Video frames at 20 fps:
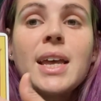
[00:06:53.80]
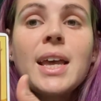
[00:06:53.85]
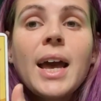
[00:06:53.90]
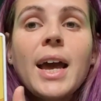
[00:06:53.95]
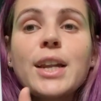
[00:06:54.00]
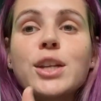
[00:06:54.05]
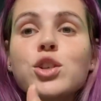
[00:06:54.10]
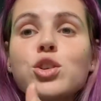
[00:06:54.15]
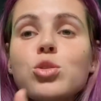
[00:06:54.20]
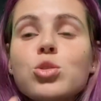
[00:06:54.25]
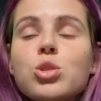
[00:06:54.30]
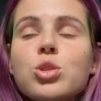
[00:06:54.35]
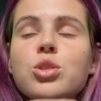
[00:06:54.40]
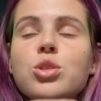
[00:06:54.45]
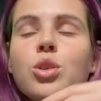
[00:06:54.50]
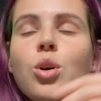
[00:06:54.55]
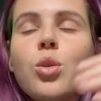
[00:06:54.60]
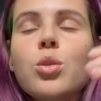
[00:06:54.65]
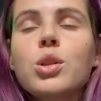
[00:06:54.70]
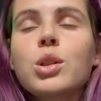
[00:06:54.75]
and you're
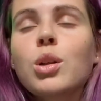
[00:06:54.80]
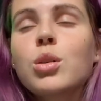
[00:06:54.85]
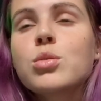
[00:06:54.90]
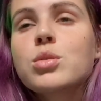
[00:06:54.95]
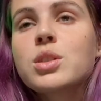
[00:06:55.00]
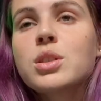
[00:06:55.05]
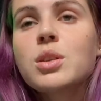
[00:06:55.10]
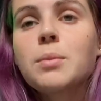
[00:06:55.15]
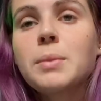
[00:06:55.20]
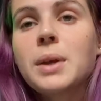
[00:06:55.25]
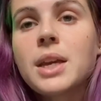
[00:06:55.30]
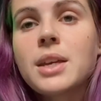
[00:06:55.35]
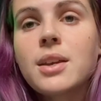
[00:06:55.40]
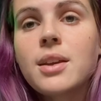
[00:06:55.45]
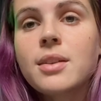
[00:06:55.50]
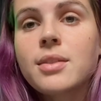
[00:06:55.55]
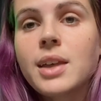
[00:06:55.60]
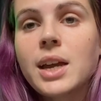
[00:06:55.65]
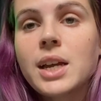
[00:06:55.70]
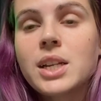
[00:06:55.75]
so close to
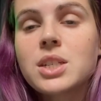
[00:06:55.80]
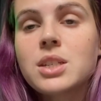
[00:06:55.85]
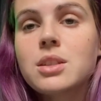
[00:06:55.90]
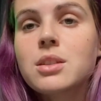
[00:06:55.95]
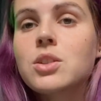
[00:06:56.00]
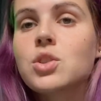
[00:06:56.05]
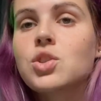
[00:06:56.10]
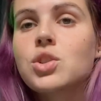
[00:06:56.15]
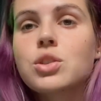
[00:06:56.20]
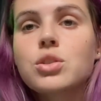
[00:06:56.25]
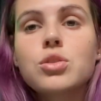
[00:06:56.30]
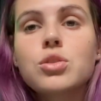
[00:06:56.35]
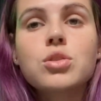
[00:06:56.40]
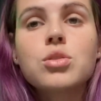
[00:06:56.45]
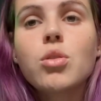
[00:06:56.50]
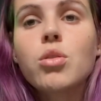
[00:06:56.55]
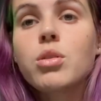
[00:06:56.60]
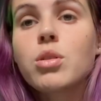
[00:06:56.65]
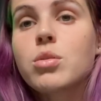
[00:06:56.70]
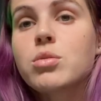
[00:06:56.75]
making that decision. You're
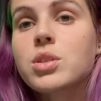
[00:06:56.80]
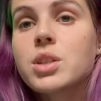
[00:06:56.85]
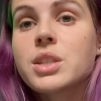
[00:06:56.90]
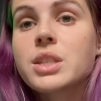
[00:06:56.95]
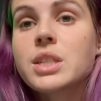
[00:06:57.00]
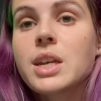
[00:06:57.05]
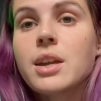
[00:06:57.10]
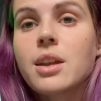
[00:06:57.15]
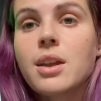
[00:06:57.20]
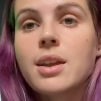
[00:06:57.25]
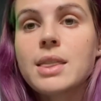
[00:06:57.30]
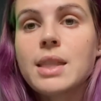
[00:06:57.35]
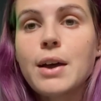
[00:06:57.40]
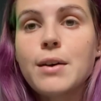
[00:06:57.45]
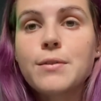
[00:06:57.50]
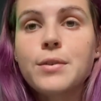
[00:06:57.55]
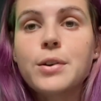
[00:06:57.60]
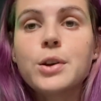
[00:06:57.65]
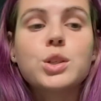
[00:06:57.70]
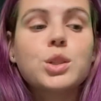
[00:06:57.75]
so close to taking
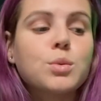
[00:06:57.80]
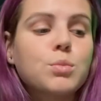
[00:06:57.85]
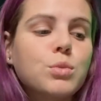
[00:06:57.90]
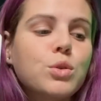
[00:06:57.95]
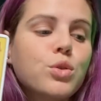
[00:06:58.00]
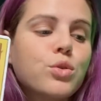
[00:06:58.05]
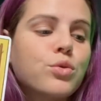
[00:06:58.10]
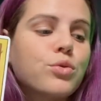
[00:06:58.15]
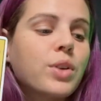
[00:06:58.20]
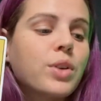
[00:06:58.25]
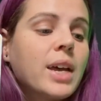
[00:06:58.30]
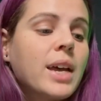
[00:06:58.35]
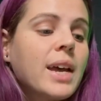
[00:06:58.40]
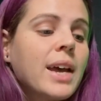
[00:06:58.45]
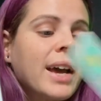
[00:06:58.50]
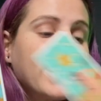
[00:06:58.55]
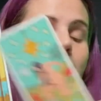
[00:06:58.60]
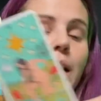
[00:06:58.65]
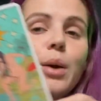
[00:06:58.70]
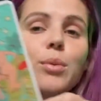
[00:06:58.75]
that first move.
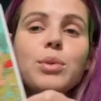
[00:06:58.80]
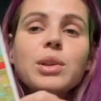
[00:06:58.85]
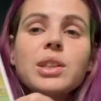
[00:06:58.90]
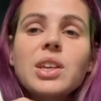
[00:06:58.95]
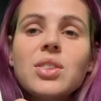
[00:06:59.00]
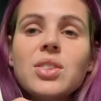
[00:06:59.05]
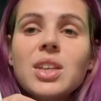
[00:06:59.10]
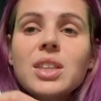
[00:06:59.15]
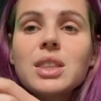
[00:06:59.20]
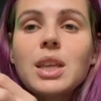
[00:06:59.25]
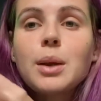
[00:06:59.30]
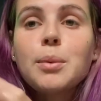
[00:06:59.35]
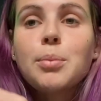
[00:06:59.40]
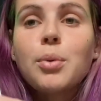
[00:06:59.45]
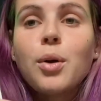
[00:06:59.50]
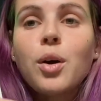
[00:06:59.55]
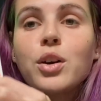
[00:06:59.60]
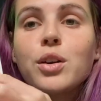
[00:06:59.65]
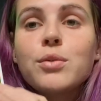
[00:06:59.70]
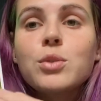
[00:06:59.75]
And I really think that a
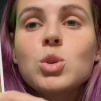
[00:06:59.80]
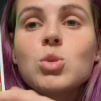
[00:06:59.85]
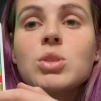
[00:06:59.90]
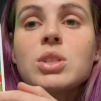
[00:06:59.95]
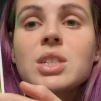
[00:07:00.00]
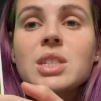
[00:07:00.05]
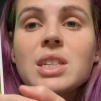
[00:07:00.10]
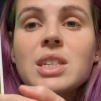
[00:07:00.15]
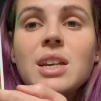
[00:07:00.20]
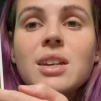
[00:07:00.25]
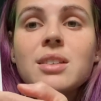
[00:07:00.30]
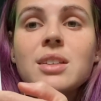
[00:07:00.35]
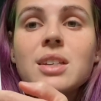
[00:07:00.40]
part of you is seeing